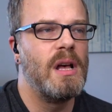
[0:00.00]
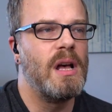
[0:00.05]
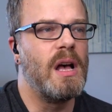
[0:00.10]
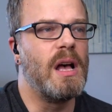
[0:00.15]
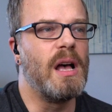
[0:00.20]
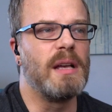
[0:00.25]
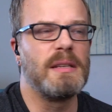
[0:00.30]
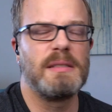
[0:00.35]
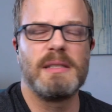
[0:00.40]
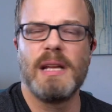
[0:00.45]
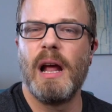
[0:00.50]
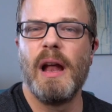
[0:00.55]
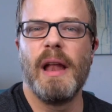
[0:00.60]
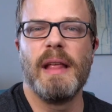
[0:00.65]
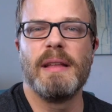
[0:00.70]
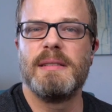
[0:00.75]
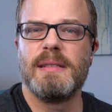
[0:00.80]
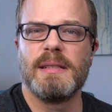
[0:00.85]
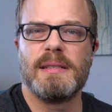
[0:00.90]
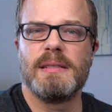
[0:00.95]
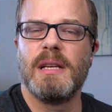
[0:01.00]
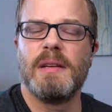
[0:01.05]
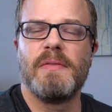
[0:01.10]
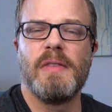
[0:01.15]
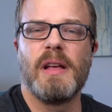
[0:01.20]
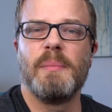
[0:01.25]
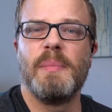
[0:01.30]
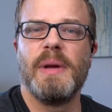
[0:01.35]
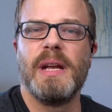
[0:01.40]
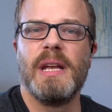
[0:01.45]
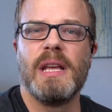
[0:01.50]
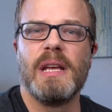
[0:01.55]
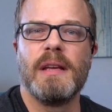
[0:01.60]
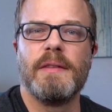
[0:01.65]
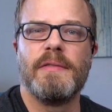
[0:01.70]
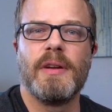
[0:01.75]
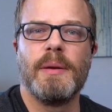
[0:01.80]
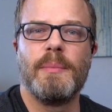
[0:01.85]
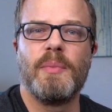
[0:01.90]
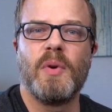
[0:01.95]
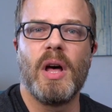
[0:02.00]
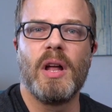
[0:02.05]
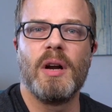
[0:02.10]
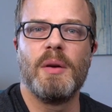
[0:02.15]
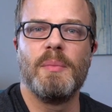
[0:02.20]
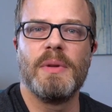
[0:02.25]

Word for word: uh, stylistic stuff like bending and vibrato,